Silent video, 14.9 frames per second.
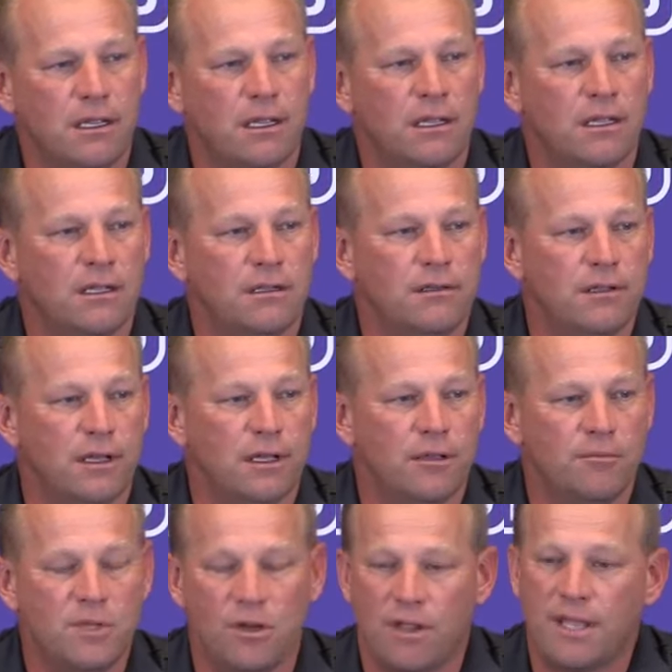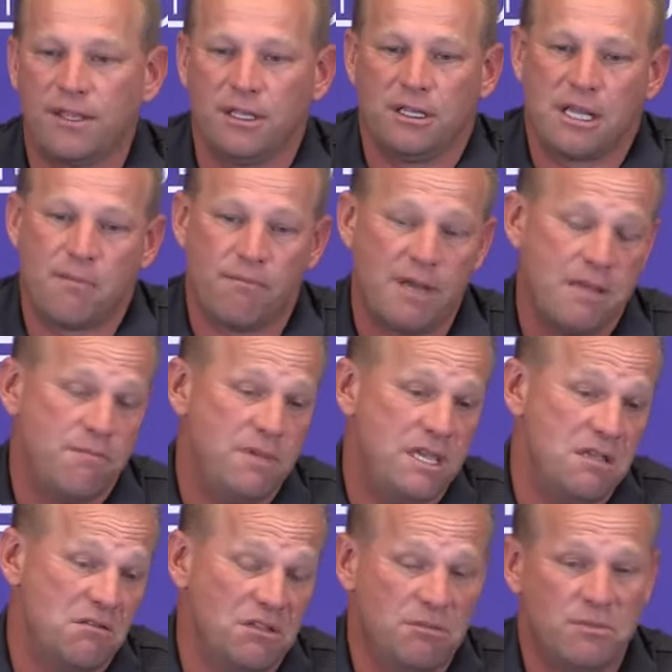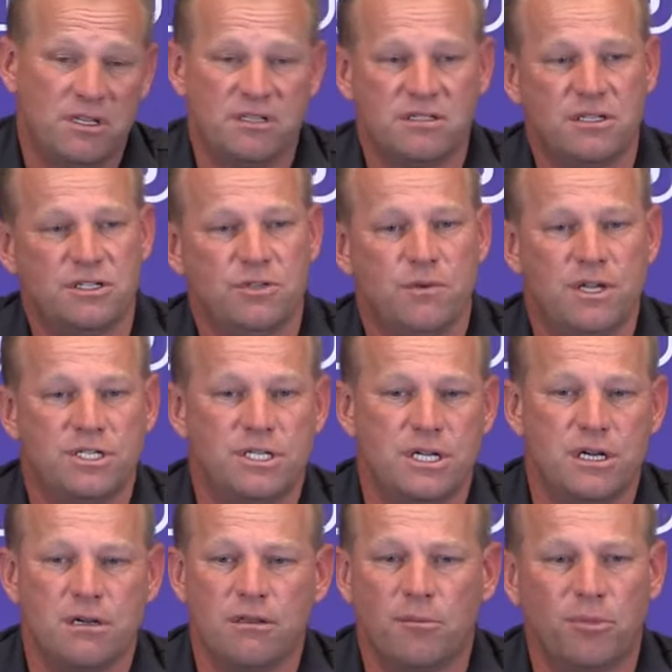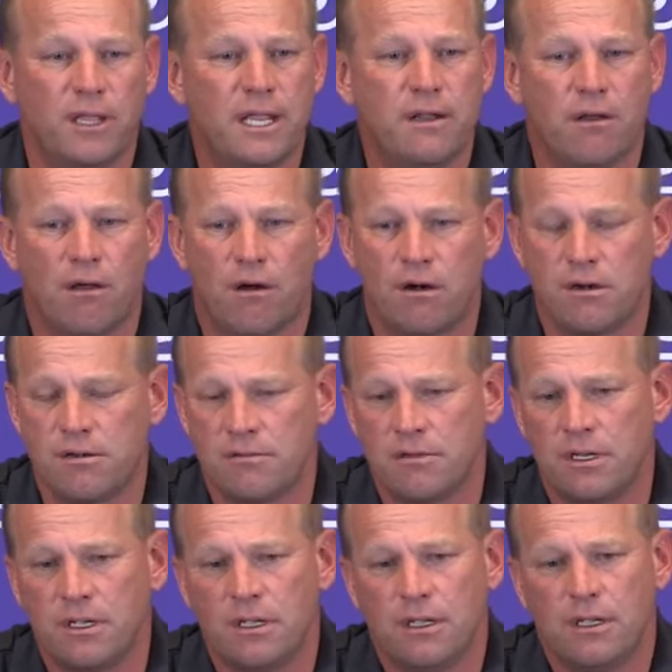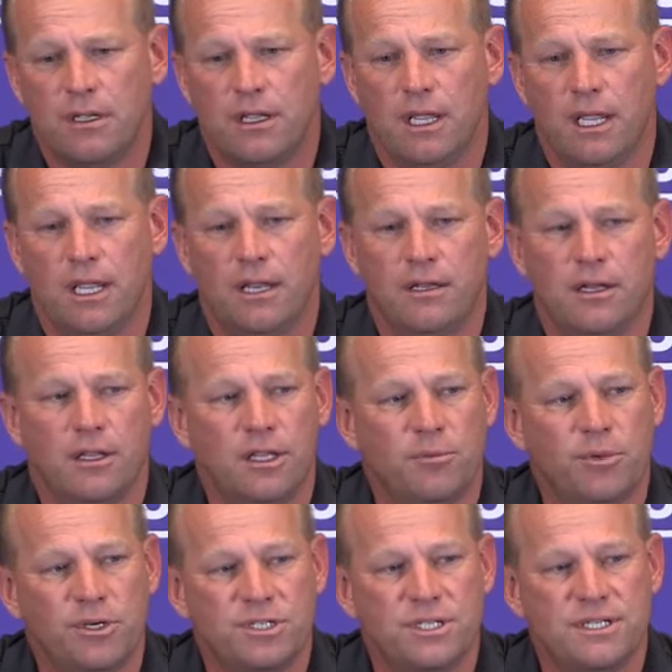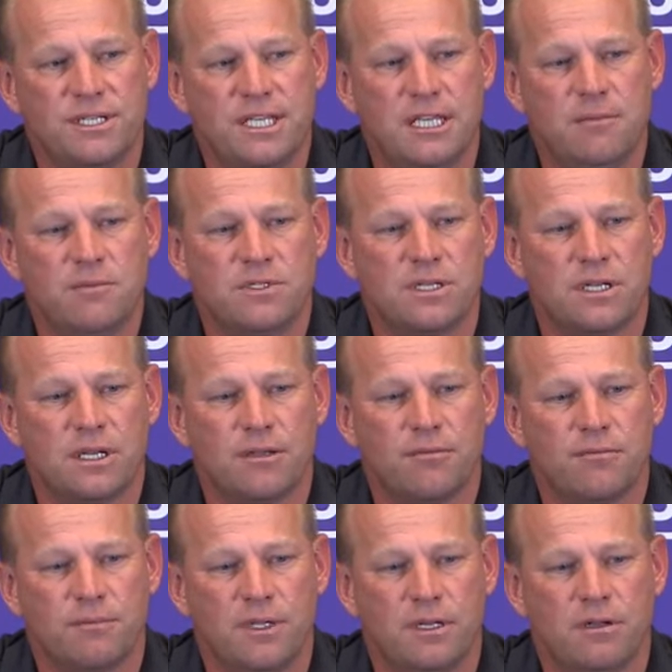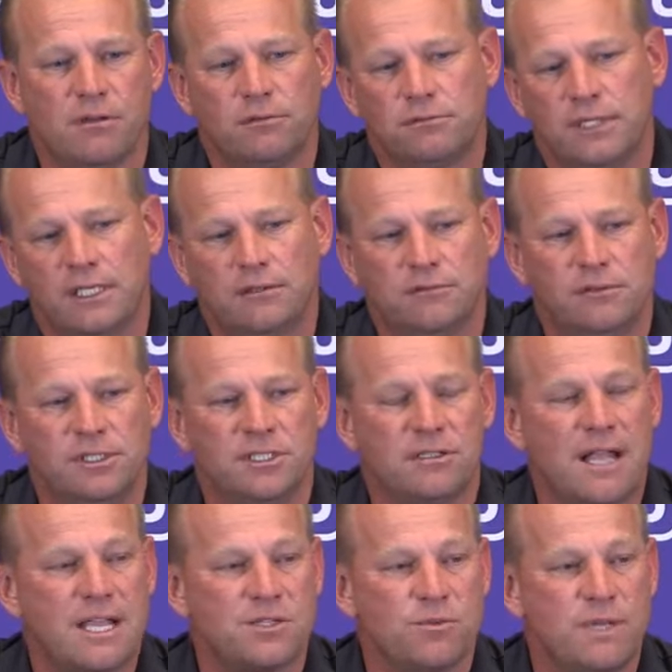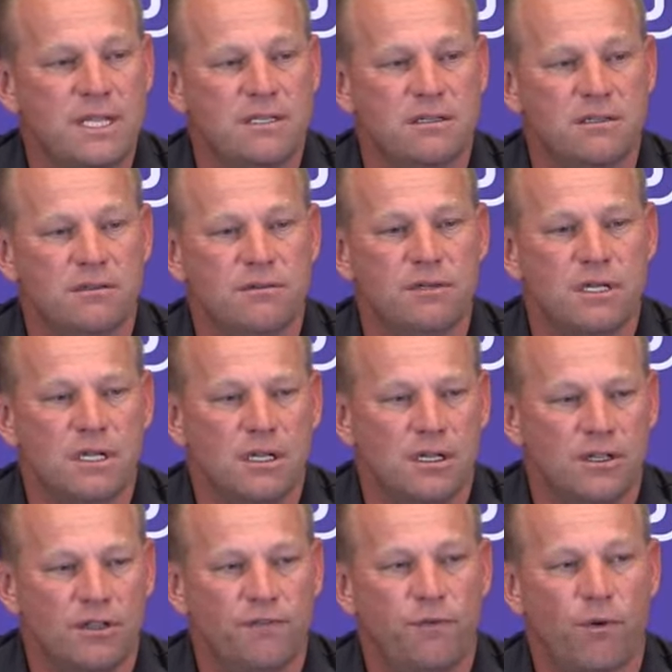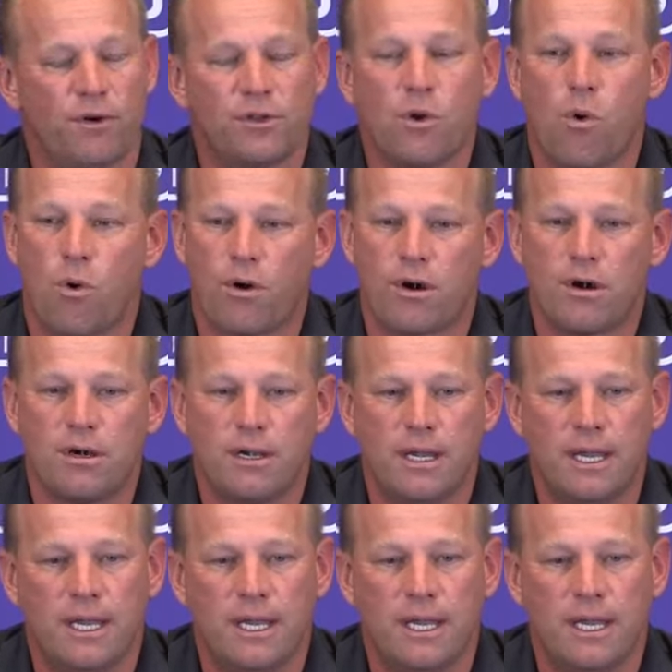And, I think that might be a little bit of the situation here. They're playing hard and they're pushing teams, like this last week to the fourth quarter.